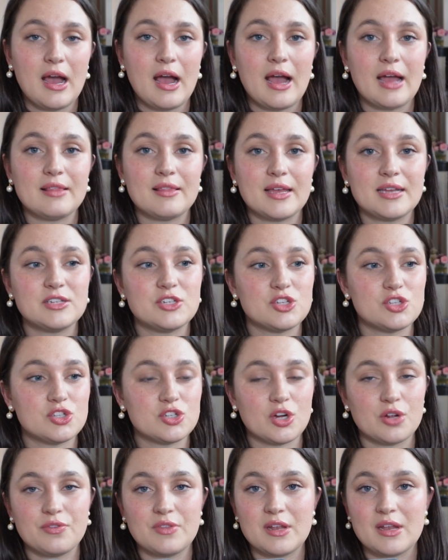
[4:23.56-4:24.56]
I like to
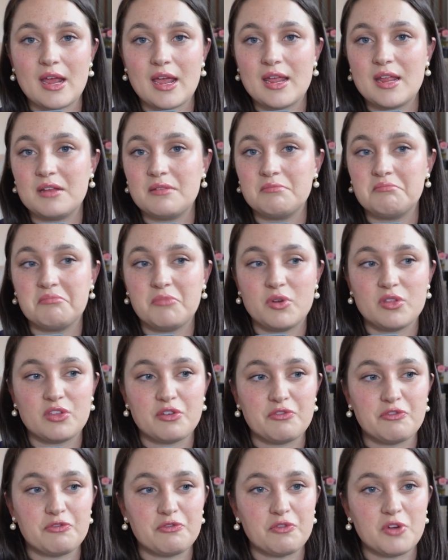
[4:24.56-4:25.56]
start the night with a
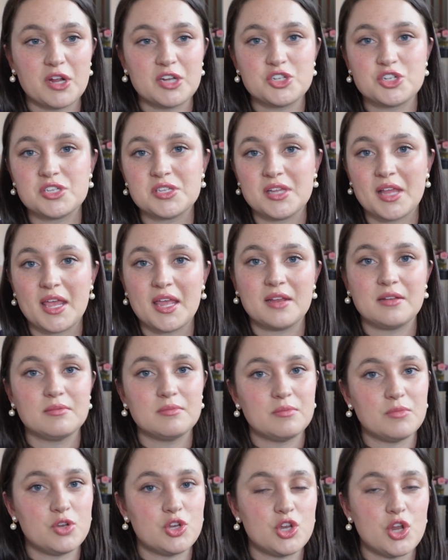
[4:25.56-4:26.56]
fresh slate,
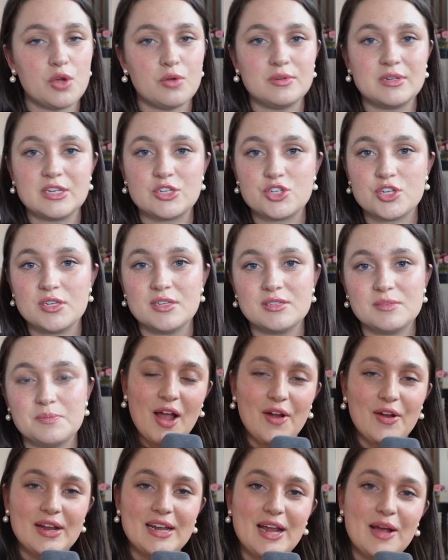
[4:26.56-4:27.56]
no dishes.
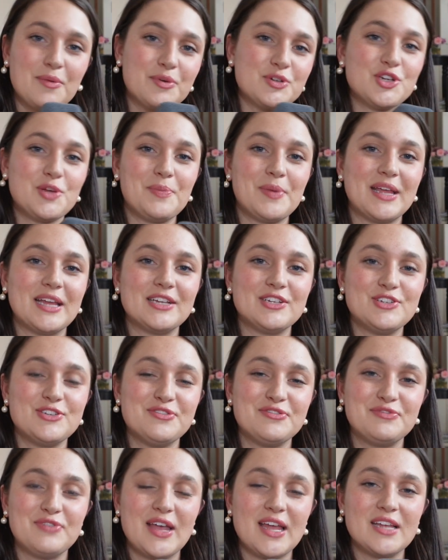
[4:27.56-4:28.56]
All right, now we're jumping into
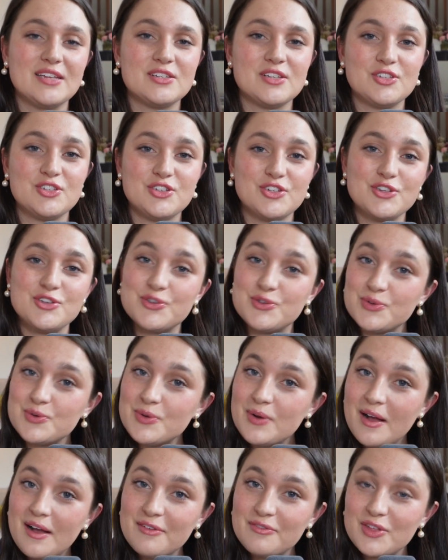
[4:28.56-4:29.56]
phase
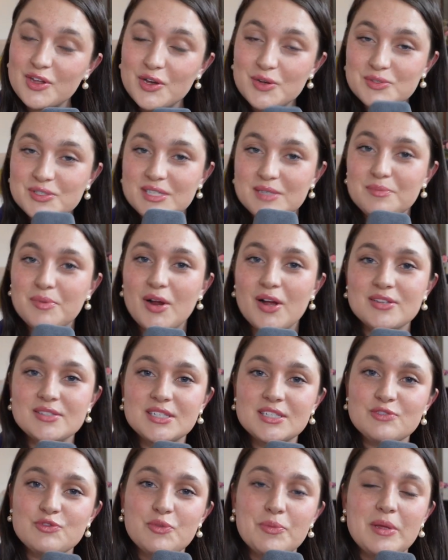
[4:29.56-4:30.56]
2 of the hosting
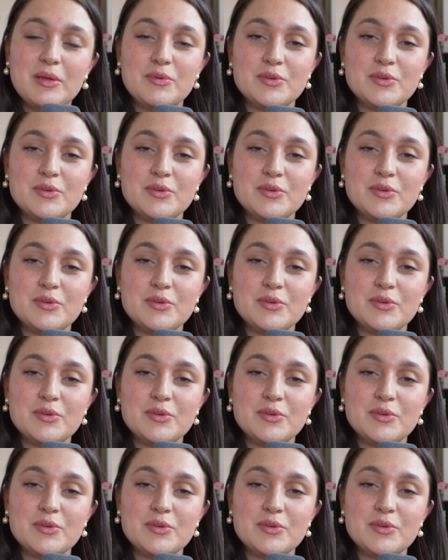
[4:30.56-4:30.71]
process for me,